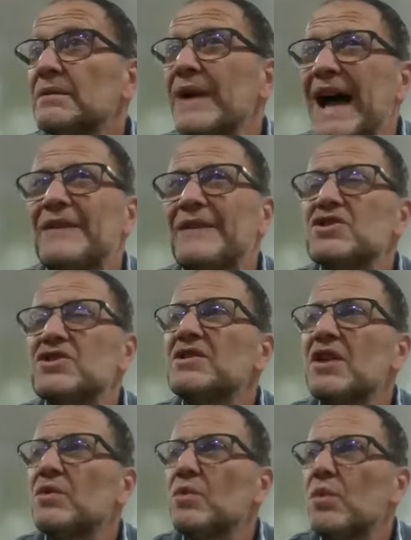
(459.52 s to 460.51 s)
we have actually
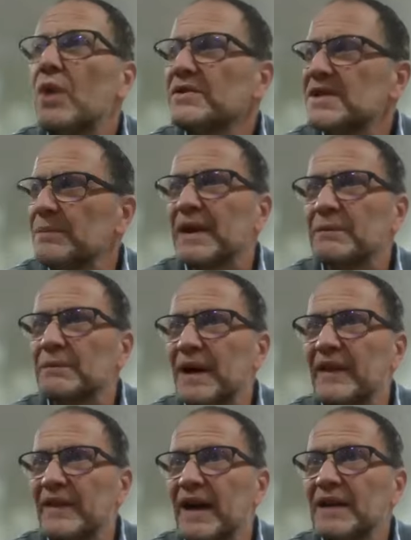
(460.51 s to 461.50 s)
done one dipping
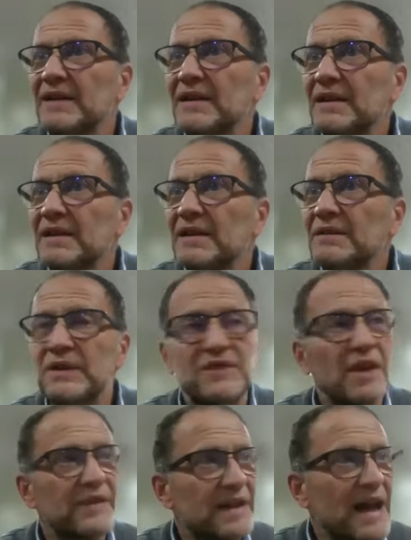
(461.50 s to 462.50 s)
by then. We've
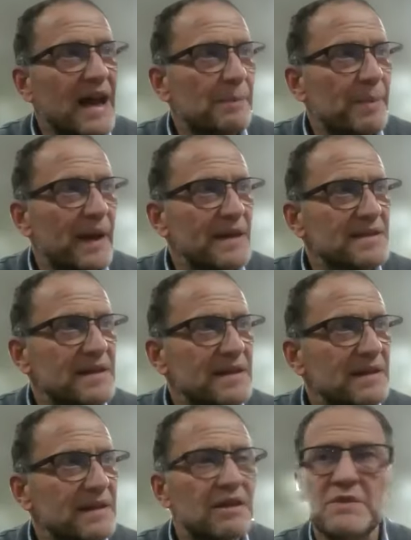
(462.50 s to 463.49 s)
done the Karpas,
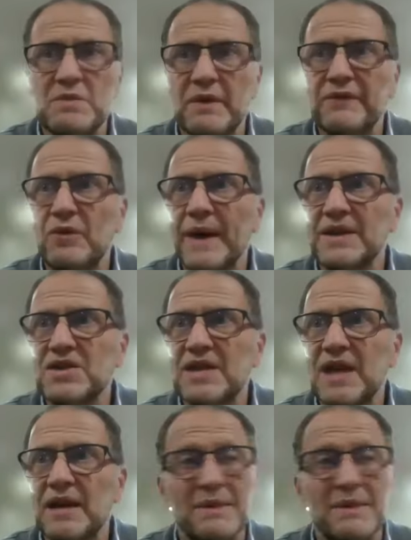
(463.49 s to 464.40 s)
as we've all managed to